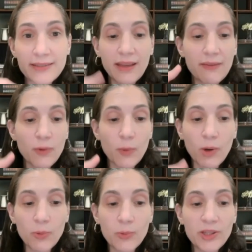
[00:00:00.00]
like if you're
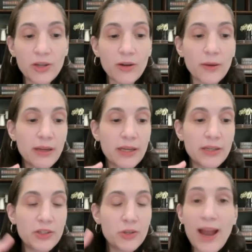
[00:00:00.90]
working with Europe
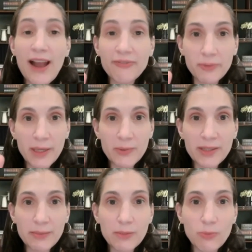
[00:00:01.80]
and you have to meet with
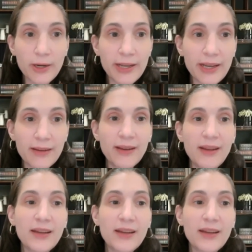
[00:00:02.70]
them in the morning,